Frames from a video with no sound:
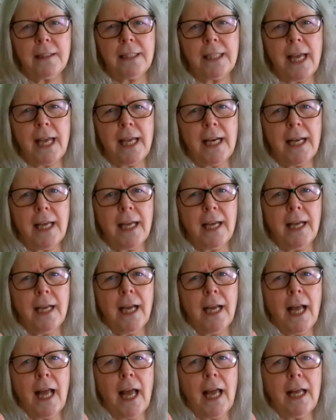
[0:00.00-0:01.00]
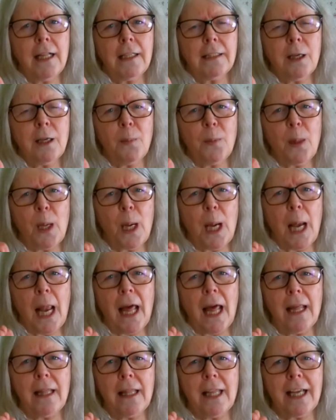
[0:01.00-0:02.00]
sailor held up the,
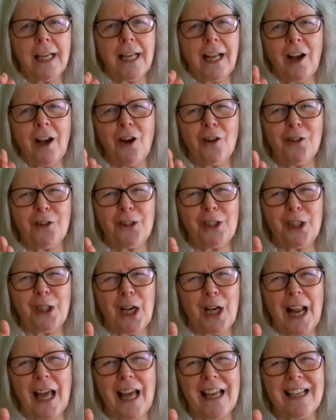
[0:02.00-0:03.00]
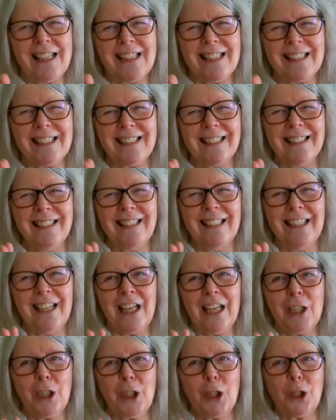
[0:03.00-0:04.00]
light, the cloth to the light,
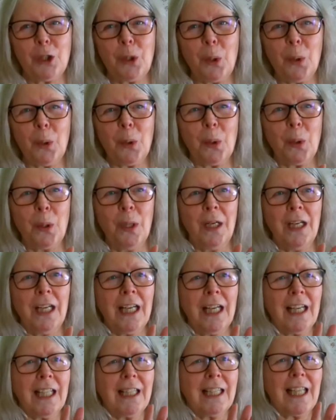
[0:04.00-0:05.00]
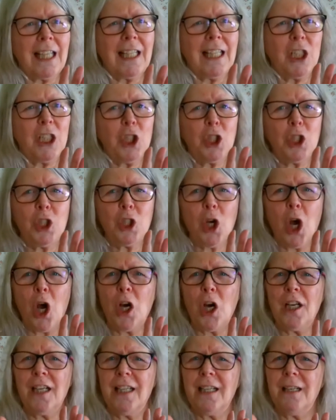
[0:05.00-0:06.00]
he saw that it
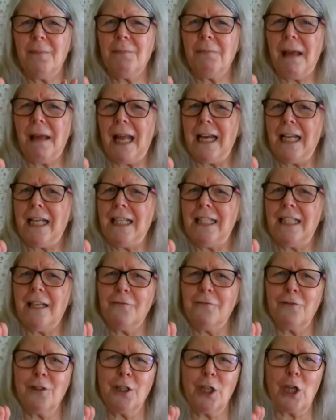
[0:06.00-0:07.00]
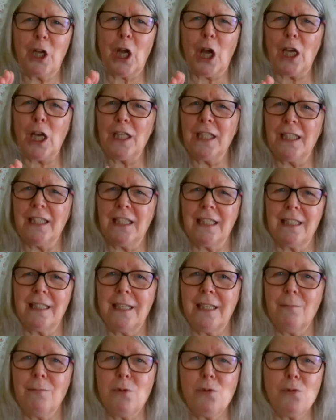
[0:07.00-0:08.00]
shone in many different colours as
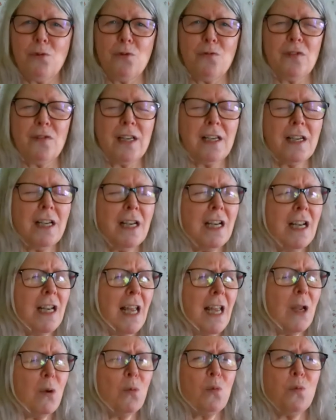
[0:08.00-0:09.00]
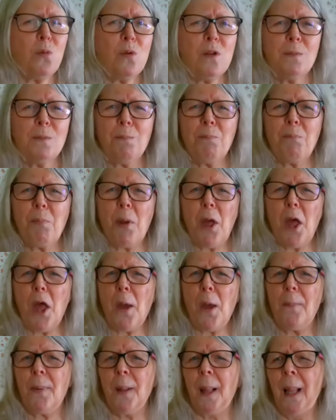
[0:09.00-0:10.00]
he moved it. It was
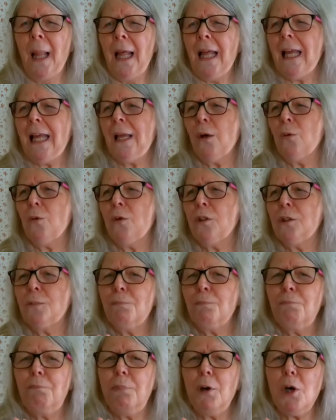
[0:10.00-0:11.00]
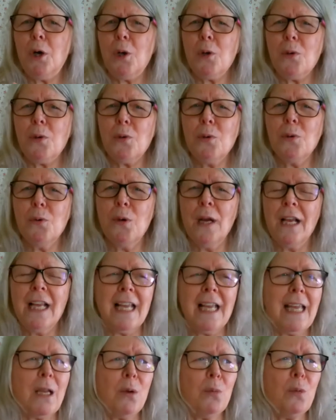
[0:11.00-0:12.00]
purple, it was blue,
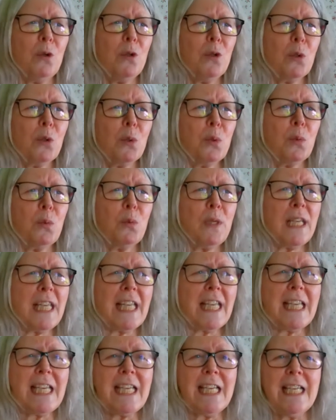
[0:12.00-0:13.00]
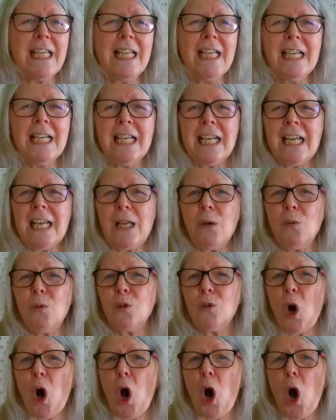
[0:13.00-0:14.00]
it was green, it
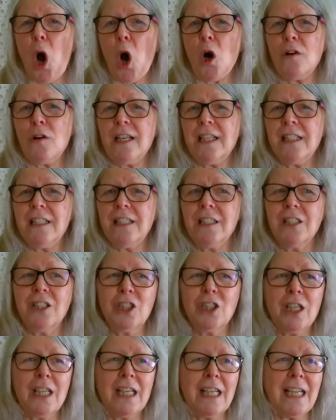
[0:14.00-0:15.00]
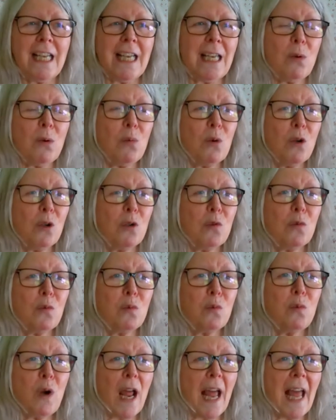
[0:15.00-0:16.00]
was orange, it was
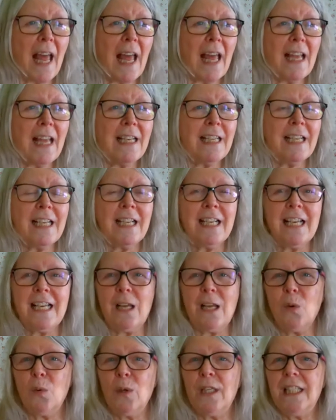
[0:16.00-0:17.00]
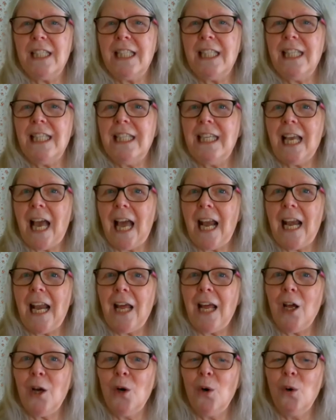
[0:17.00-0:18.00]
red, it was
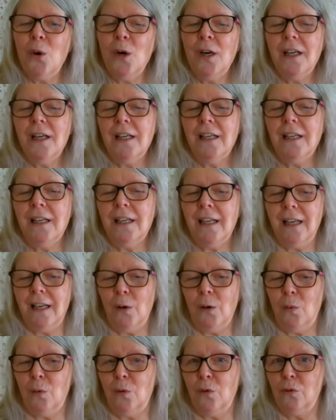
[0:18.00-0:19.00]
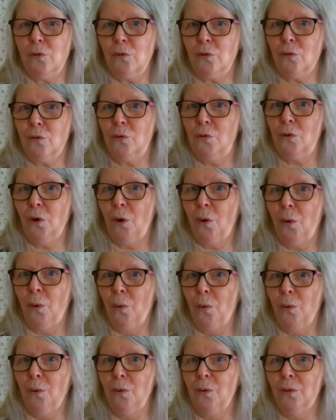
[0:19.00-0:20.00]
yellow, it was
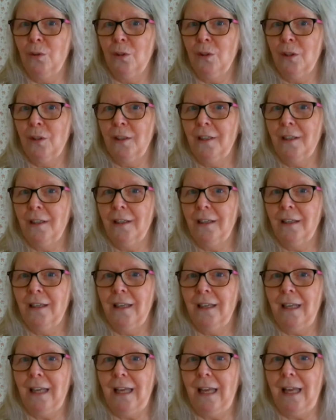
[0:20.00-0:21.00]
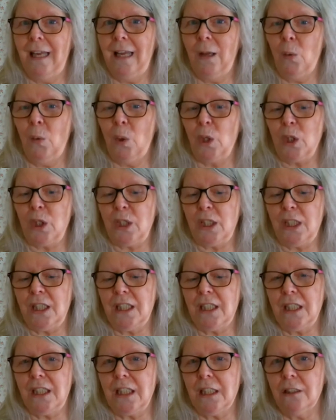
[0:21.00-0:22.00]
gold, it was
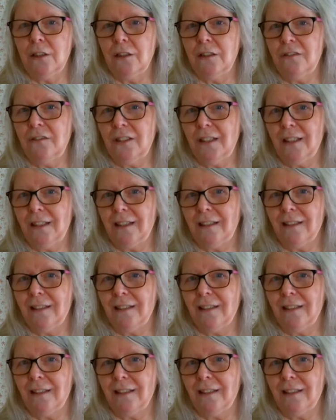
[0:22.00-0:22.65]
silver.